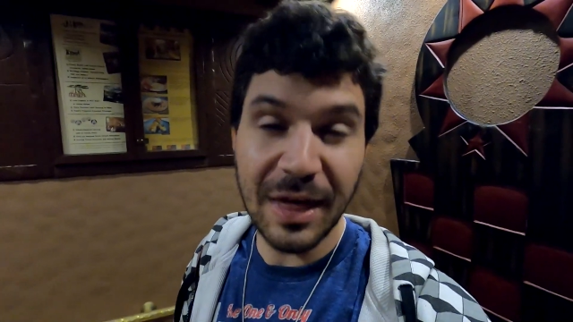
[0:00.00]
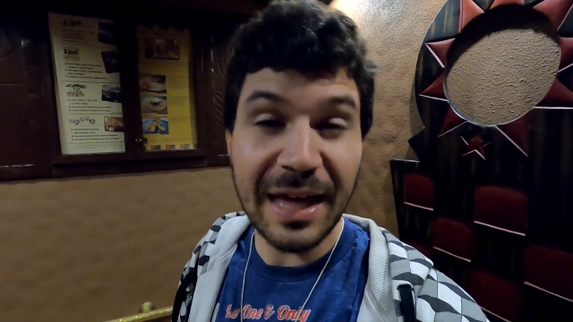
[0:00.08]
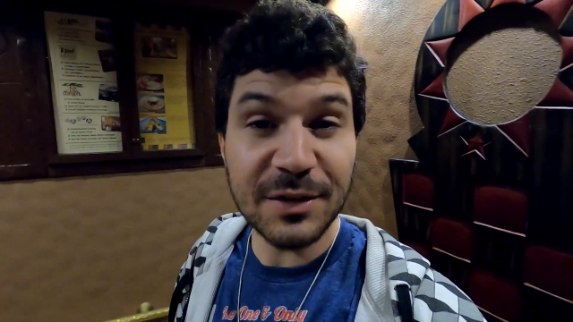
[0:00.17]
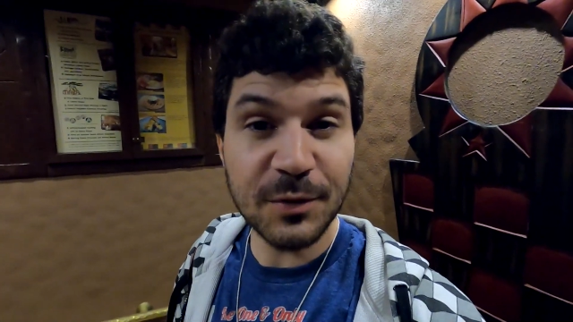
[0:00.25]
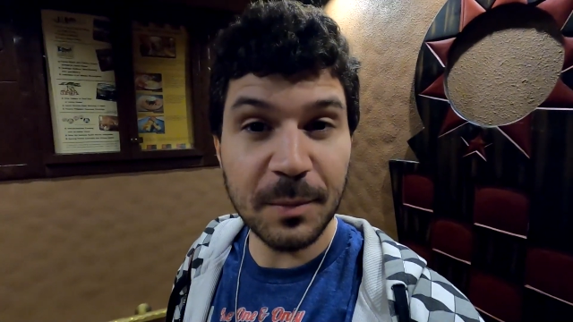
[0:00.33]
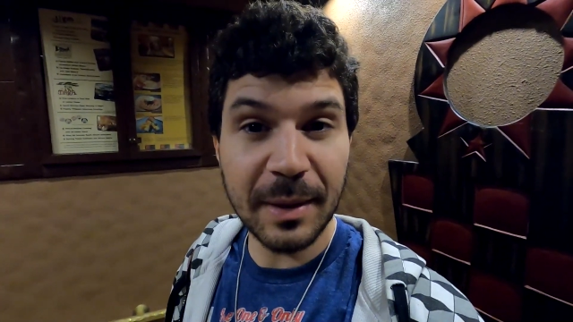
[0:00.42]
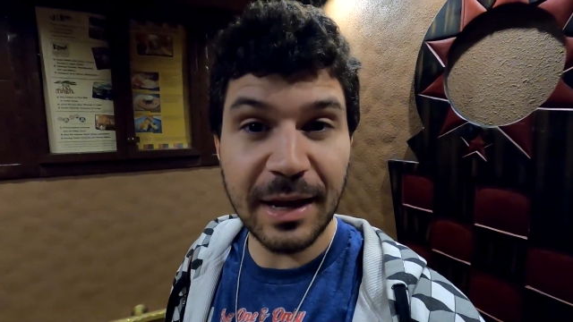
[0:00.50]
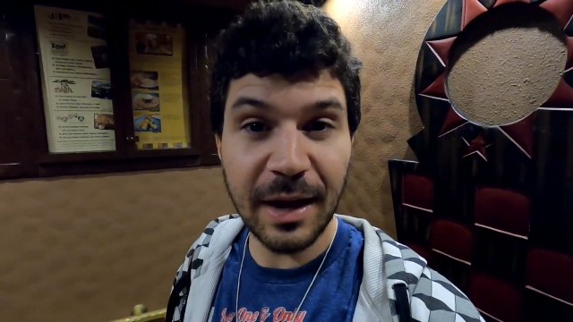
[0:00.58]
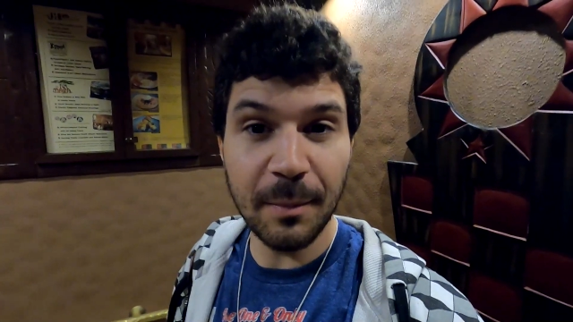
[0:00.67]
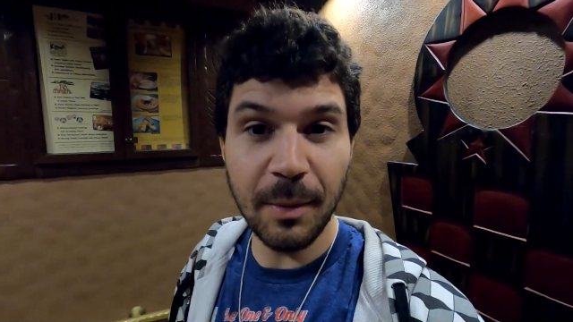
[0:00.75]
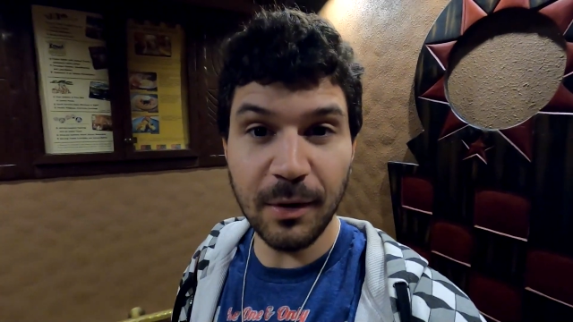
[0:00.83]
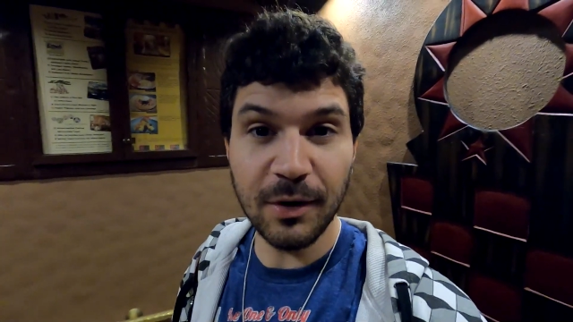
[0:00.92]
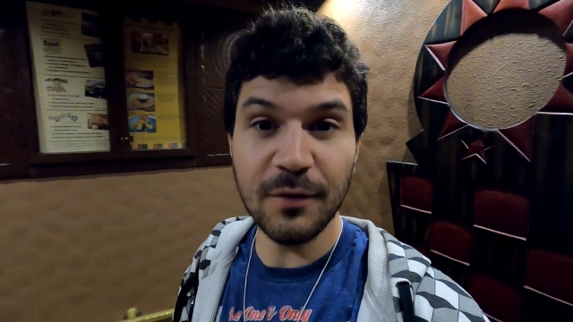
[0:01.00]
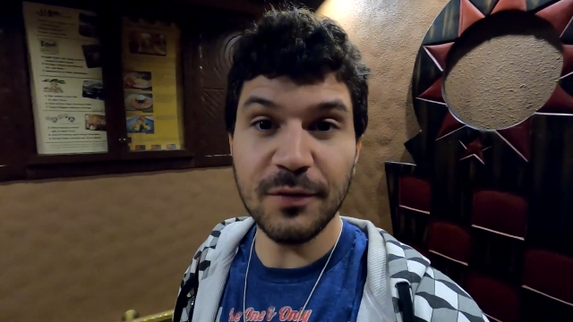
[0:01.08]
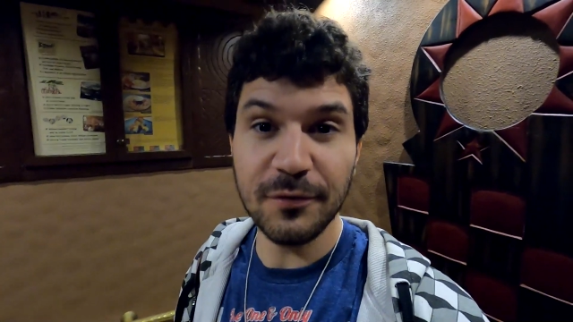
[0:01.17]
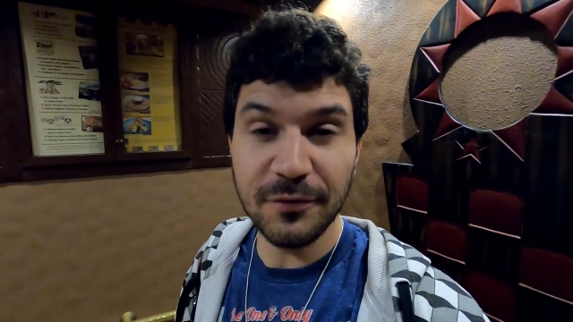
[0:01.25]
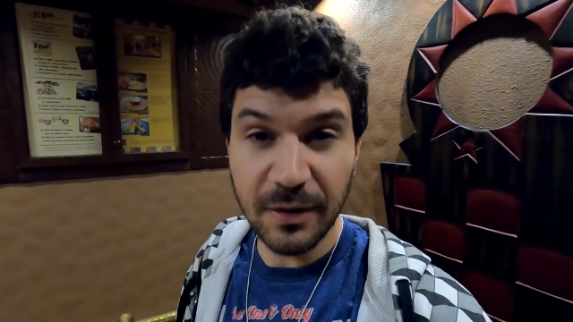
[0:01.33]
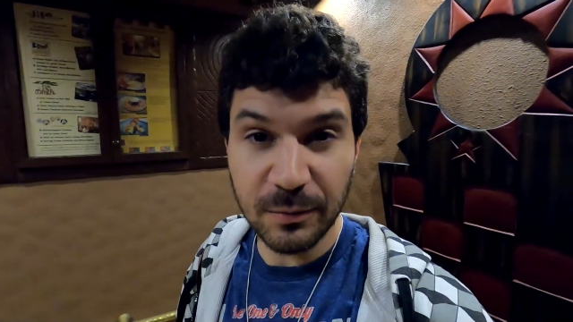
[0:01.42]
Thanks for being a part of
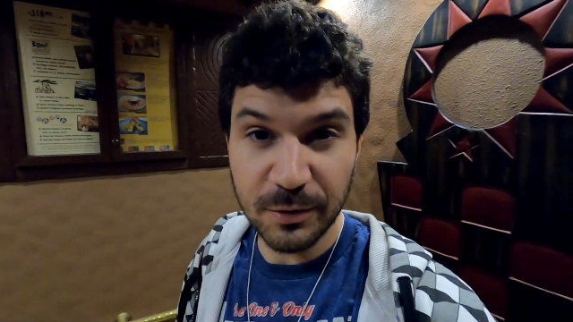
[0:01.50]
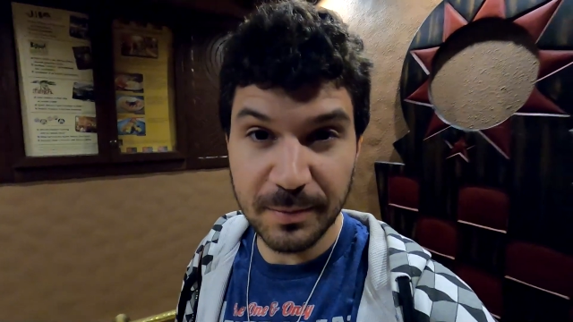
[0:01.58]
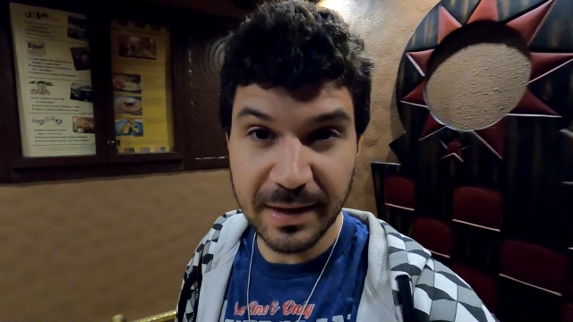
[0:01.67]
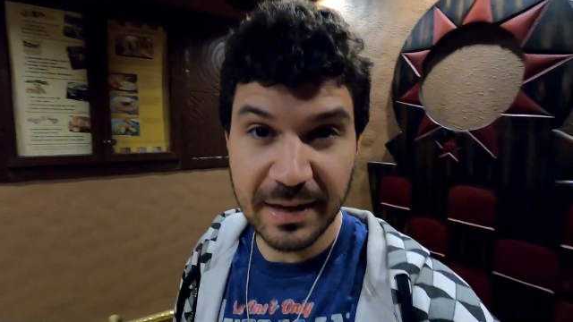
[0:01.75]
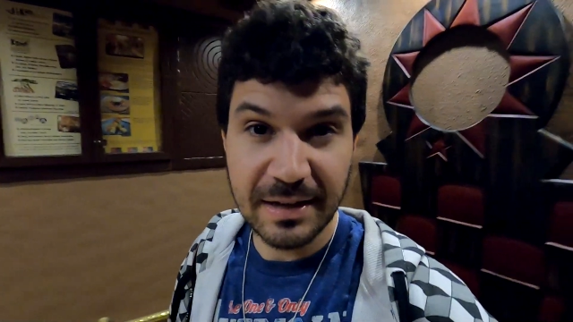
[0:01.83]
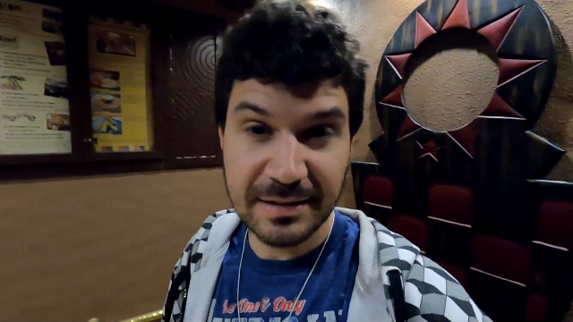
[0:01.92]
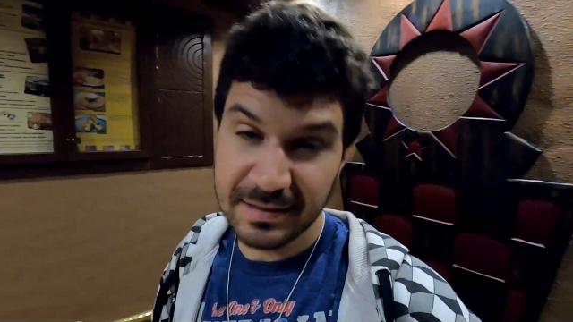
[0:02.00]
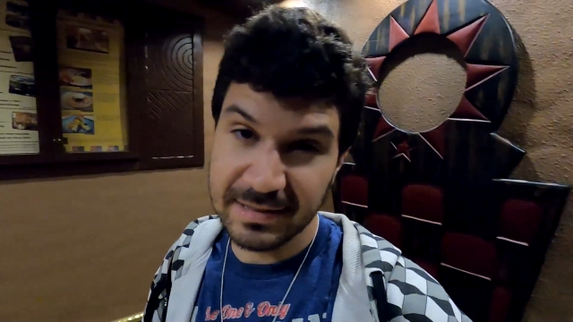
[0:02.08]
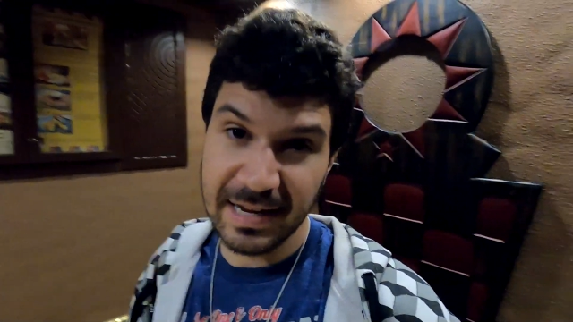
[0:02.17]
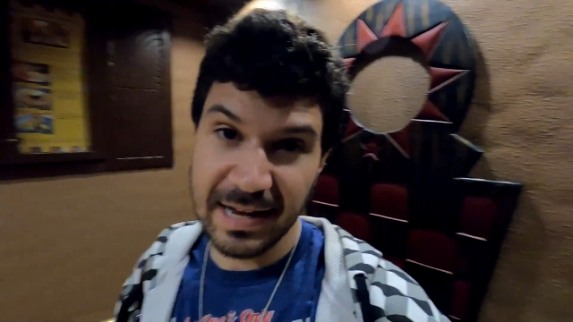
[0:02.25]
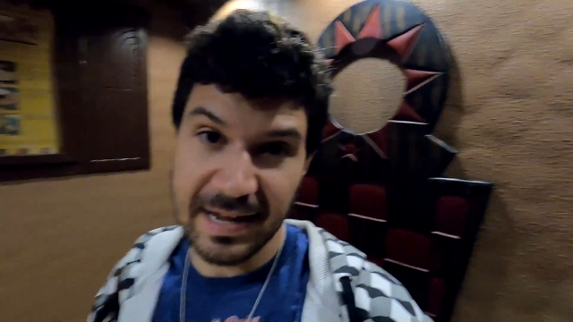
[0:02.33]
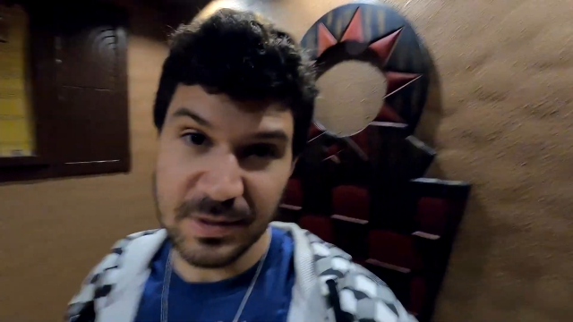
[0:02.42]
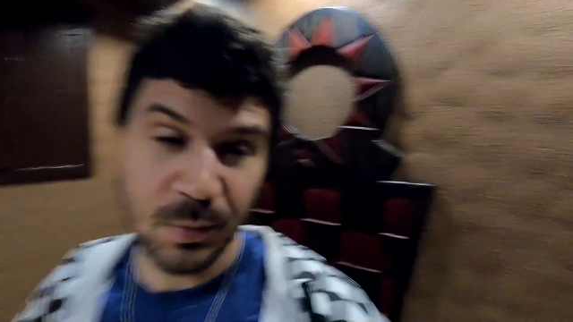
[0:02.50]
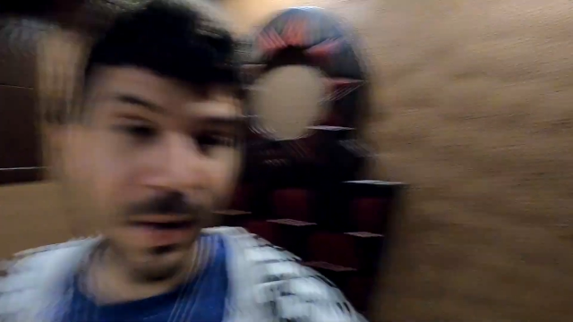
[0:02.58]
the fun with me today as